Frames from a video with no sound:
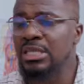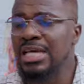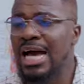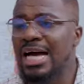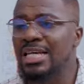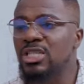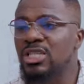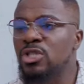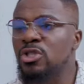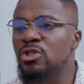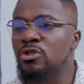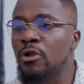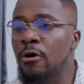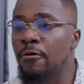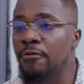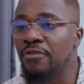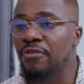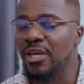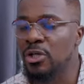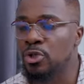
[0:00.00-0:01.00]
But it has
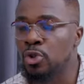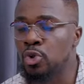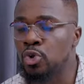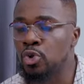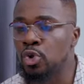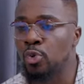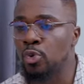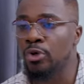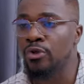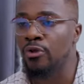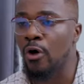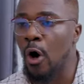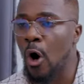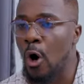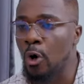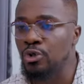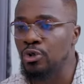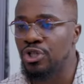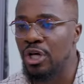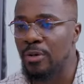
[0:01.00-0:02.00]
nothing to do with
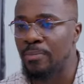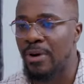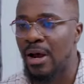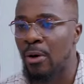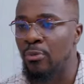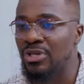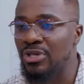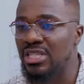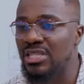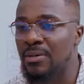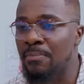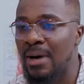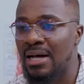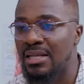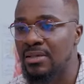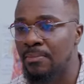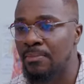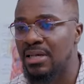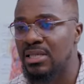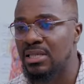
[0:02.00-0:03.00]
algebra, which is a
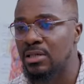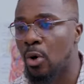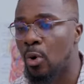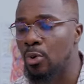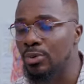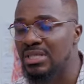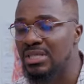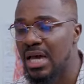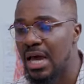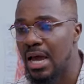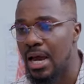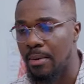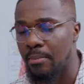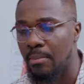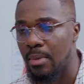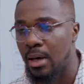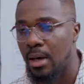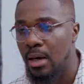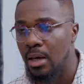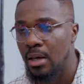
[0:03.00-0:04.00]
mathematical term,